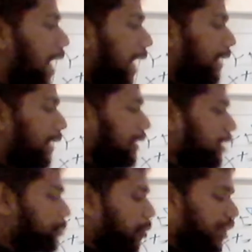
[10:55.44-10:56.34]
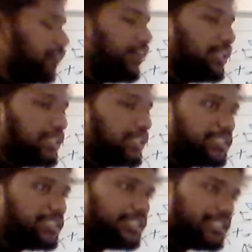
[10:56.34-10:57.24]
at this point where the
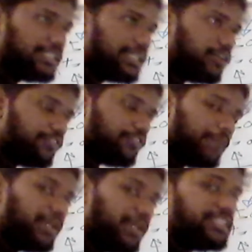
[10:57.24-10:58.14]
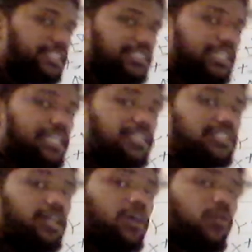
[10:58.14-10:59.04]
concentration of A minus
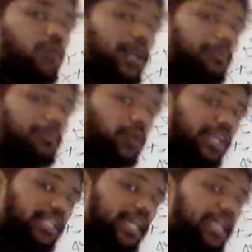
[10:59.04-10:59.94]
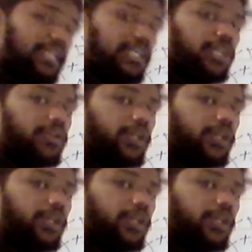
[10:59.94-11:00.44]
is 1.8 into